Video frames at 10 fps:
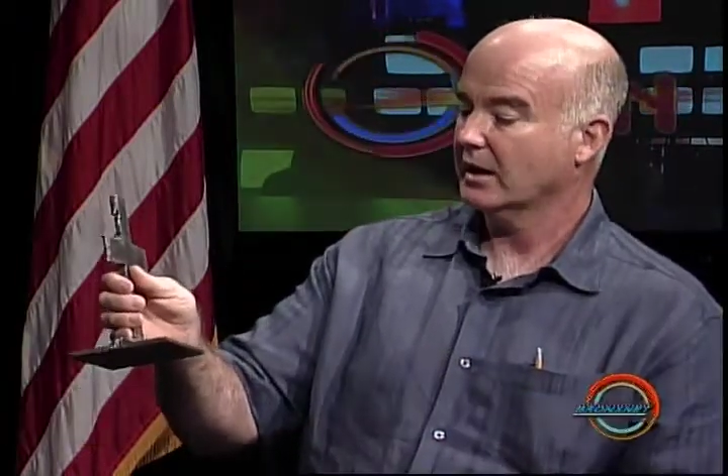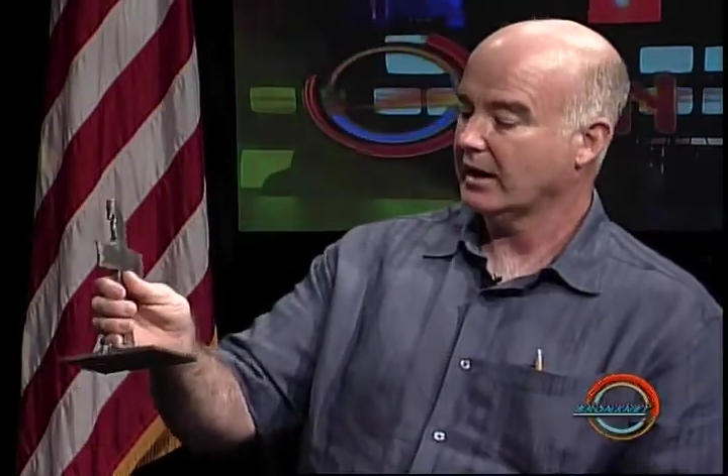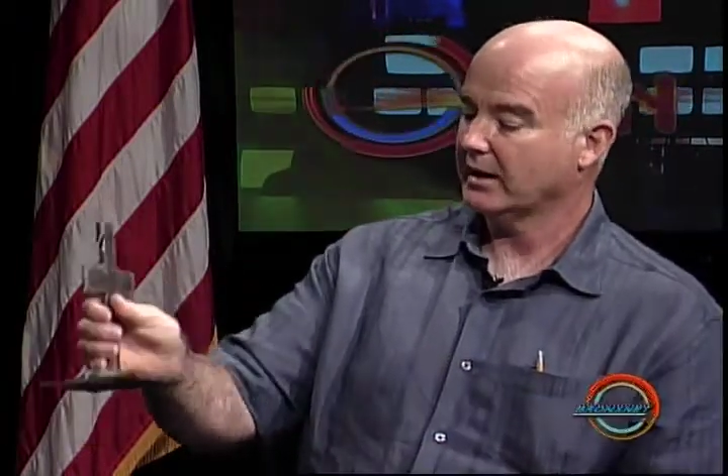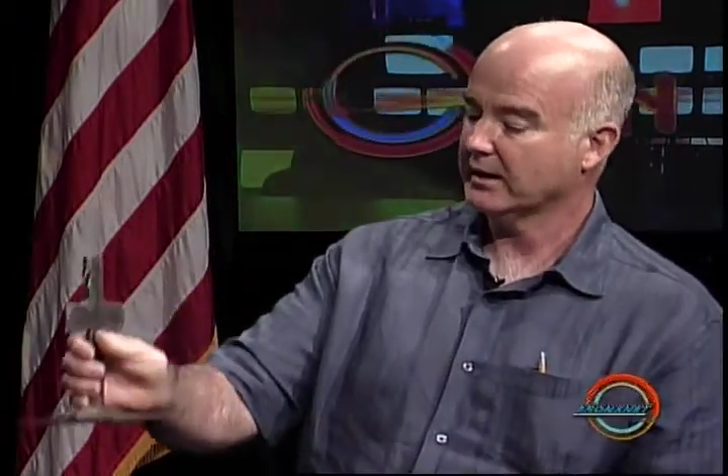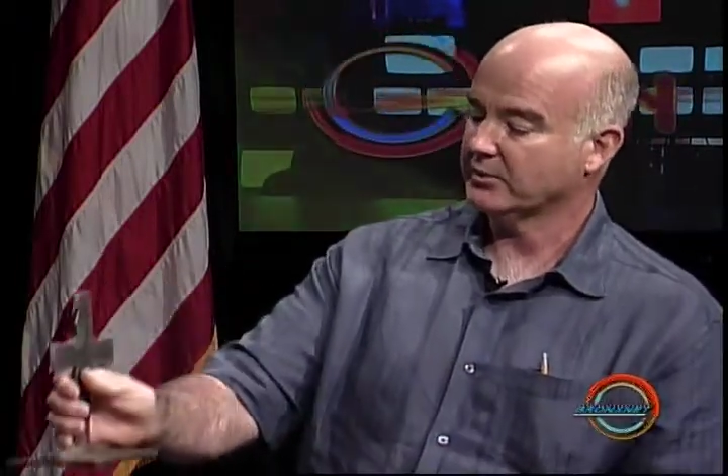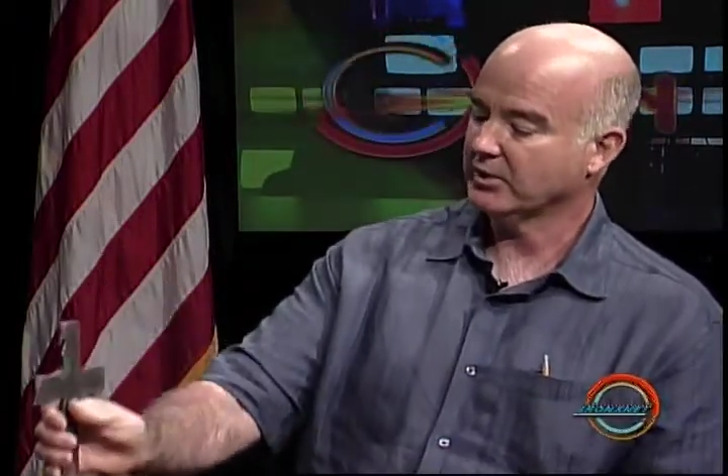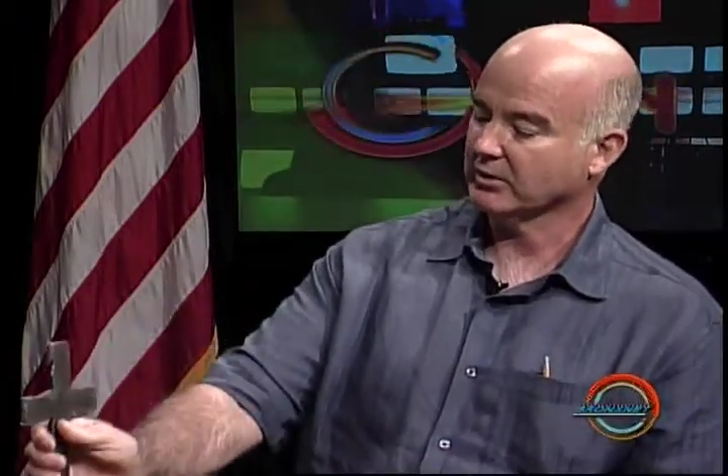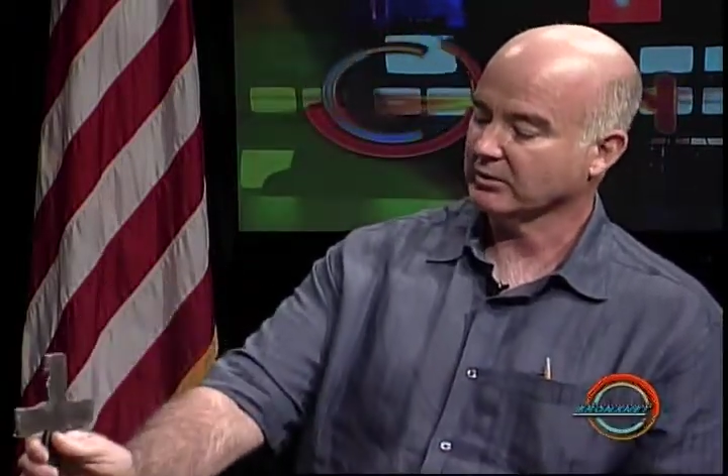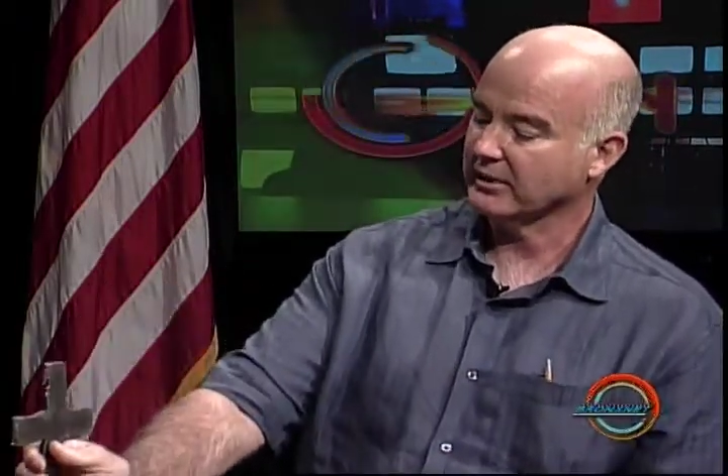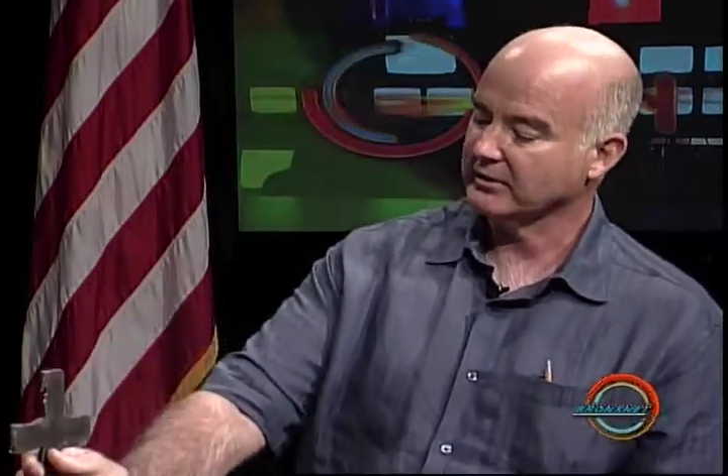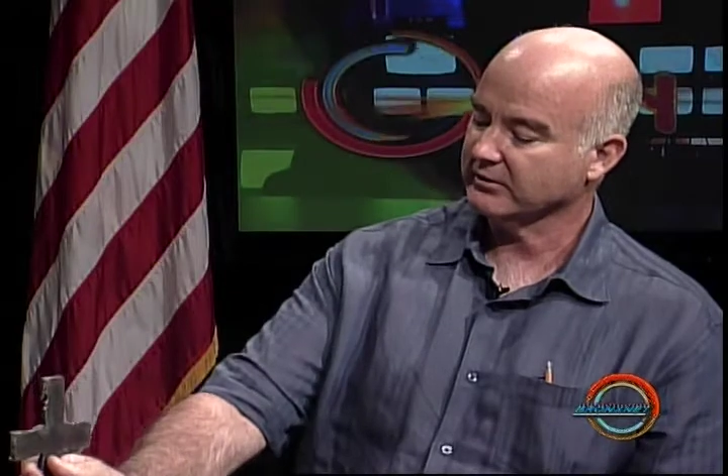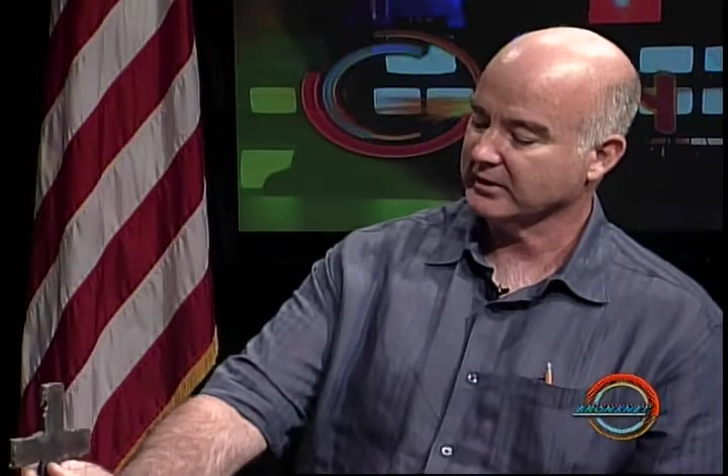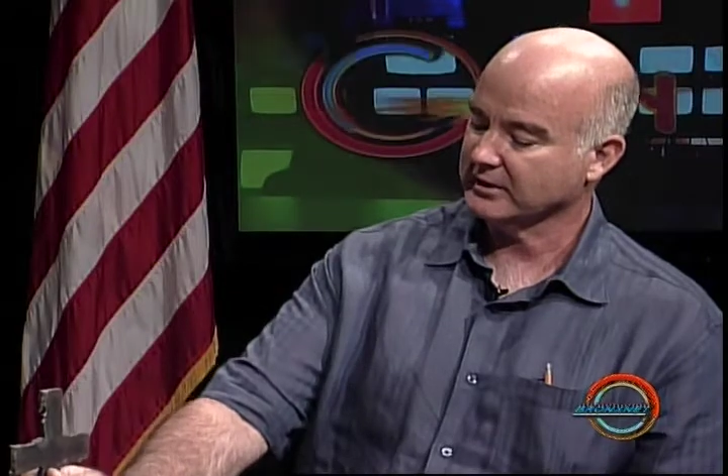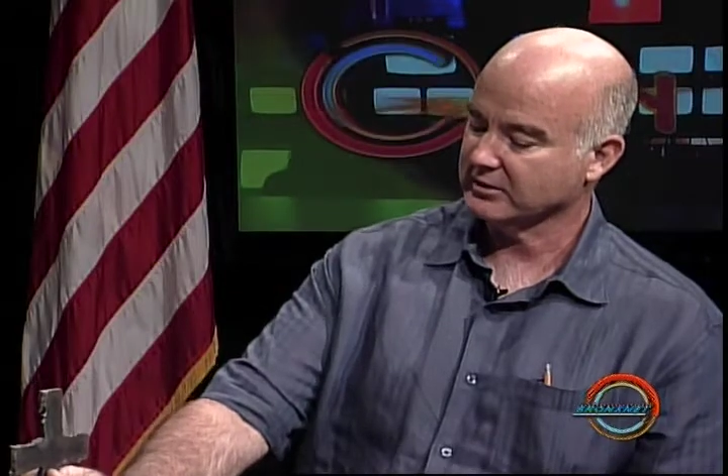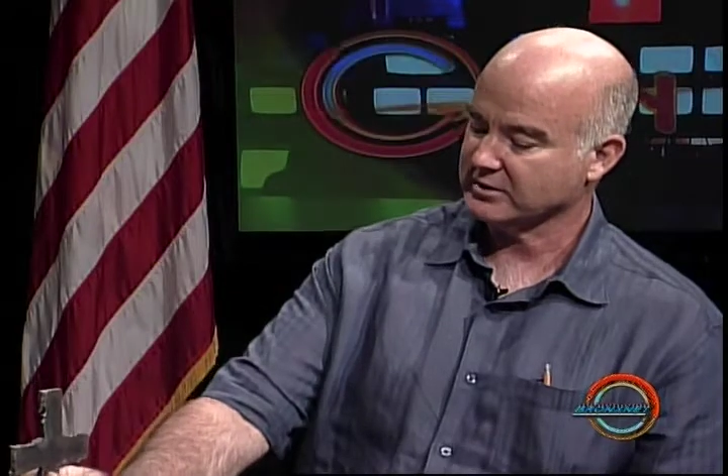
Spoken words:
And I put it right in front of those